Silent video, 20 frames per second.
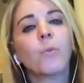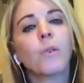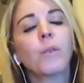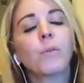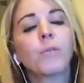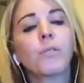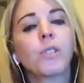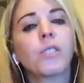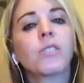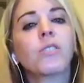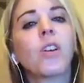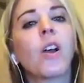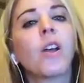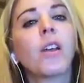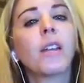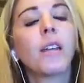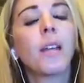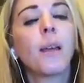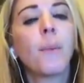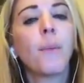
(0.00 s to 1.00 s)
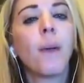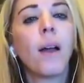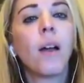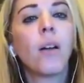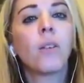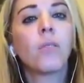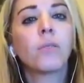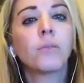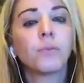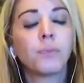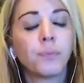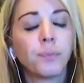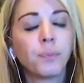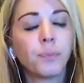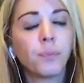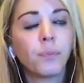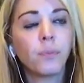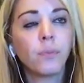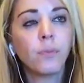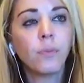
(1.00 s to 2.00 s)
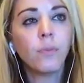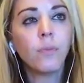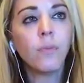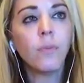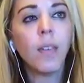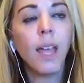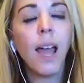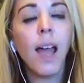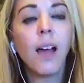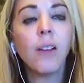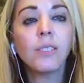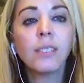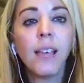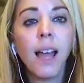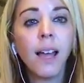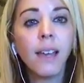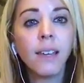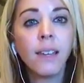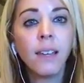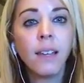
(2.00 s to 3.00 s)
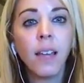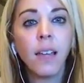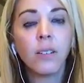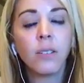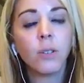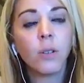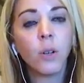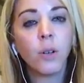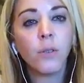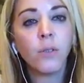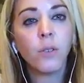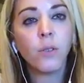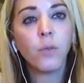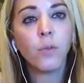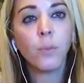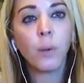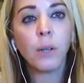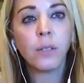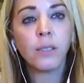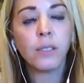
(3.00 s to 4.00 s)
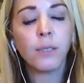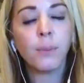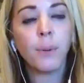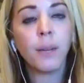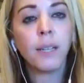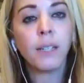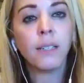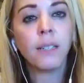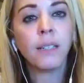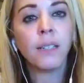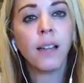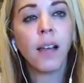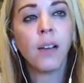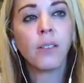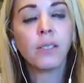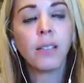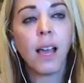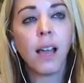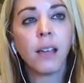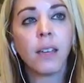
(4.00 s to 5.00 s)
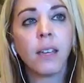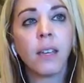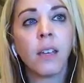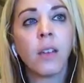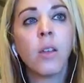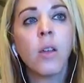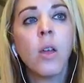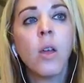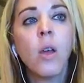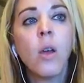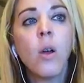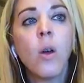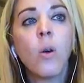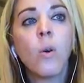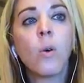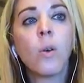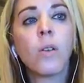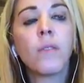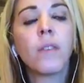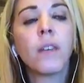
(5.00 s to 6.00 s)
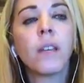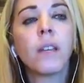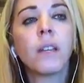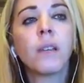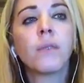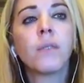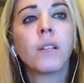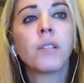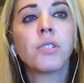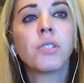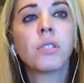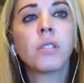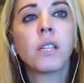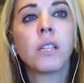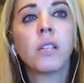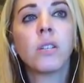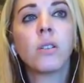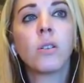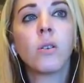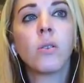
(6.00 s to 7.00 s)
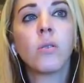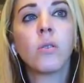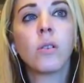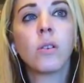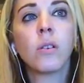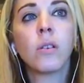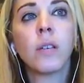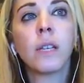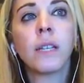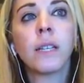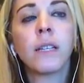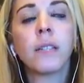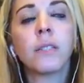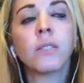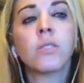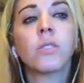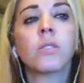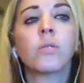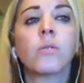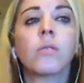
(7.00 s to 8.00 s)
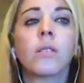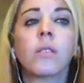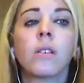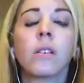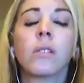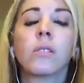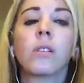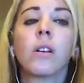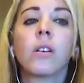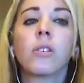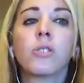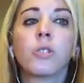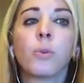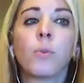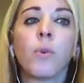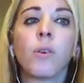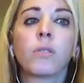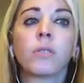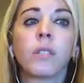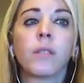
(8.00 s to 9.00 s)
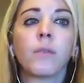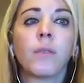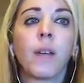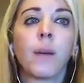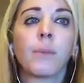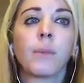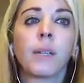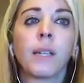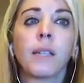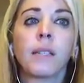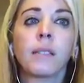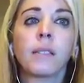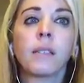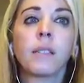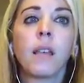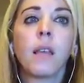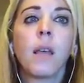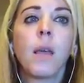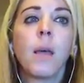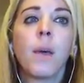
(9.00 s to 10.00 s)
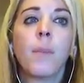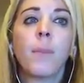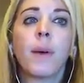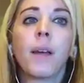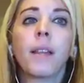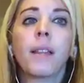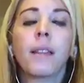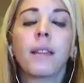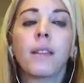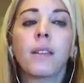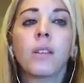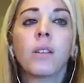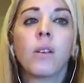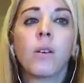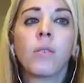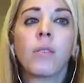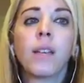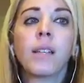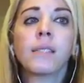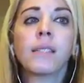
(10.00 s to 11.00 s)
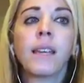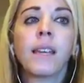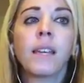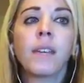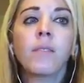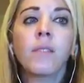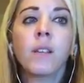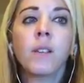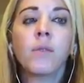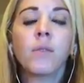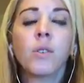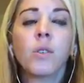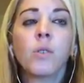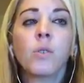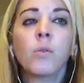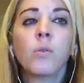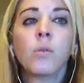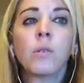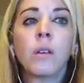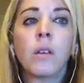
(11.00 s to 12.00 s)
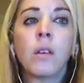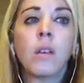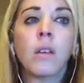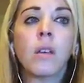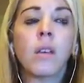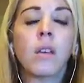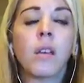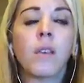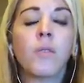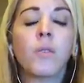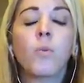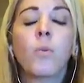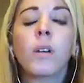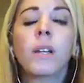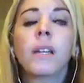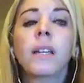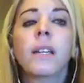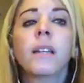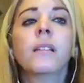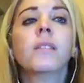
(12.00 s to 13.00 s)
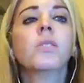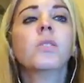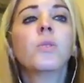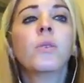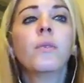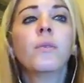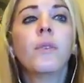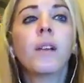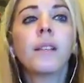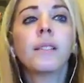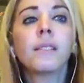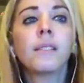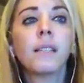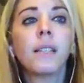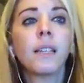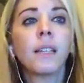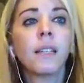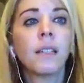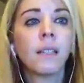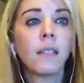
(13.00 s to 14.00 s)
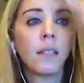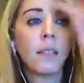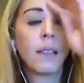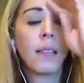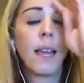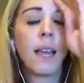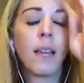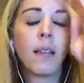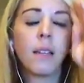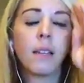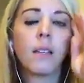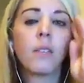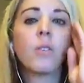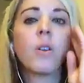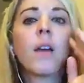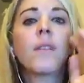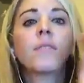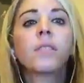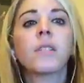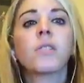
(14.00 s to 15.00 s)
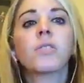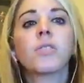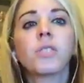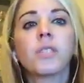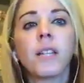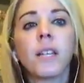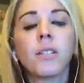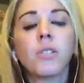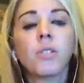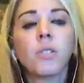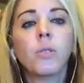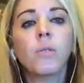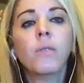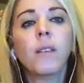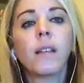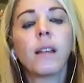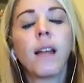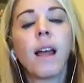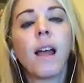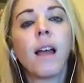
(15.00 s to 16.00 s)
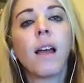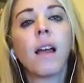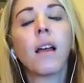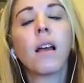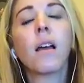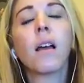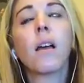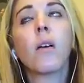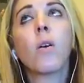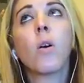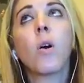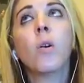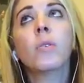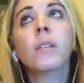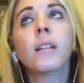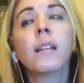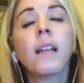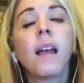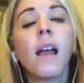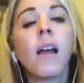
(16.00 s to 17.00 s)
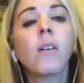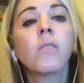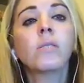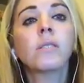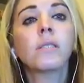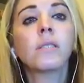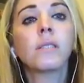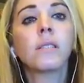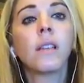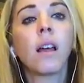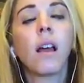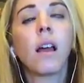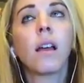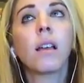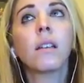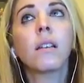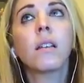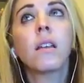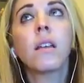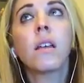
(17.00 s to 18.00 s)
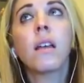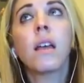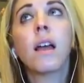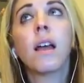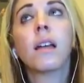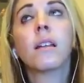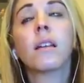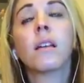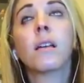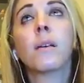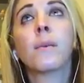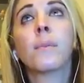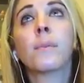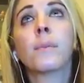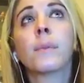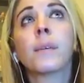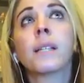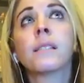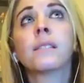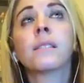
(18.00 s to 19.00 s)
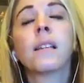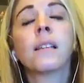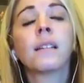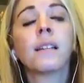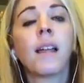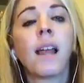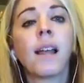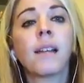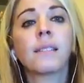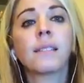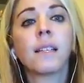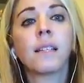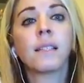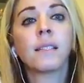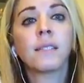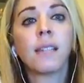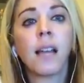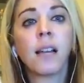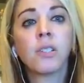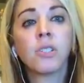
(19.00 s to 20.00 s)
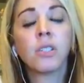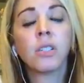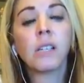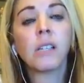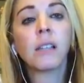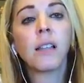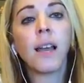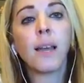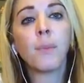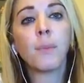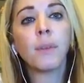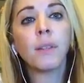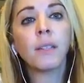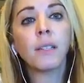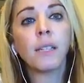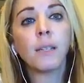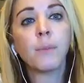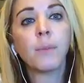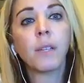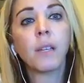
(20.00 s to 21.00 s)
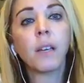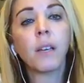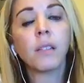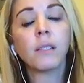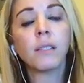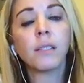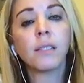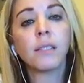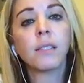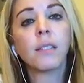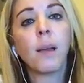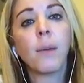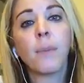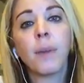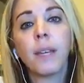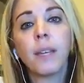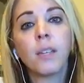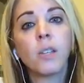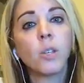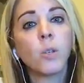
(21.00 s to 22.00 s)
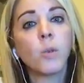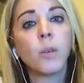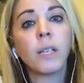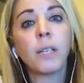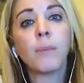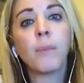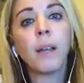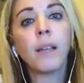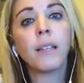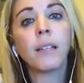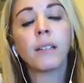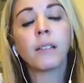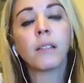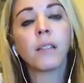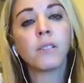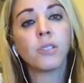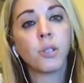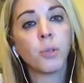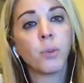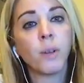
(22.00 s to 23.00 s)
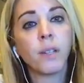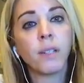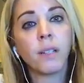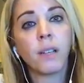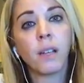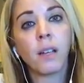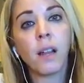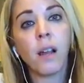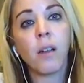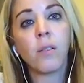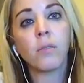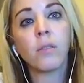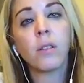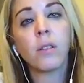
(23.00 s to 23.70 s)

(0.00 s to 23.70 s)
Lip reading: We were just talking about house hacking. I don't know if you've participated in house hacking, or then eventually, getting into the larger multifamilies. But, they say even if you want to get into investing, that you have to understand too that owning a house is not it's not an asset. It's actually a liability, because it's not making you any money unless you're renting it out.